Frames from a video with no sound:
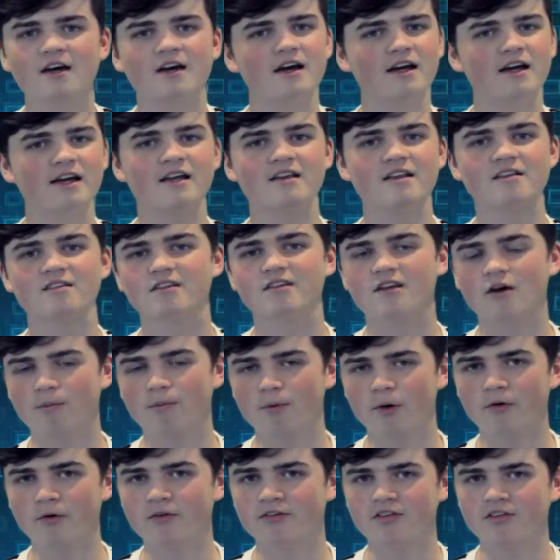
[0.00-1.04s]
against
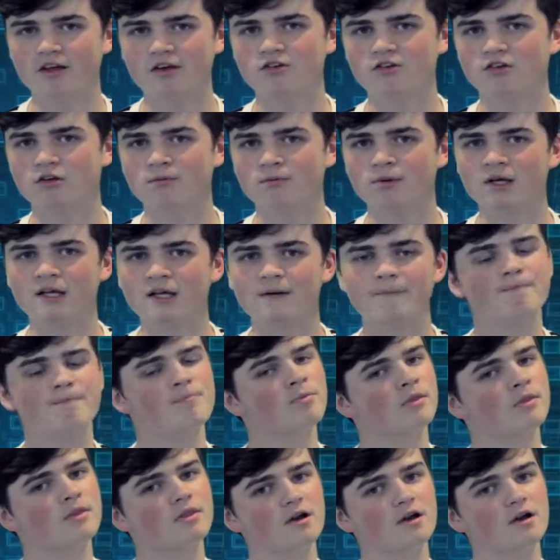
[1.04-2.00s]
opponents they should beat.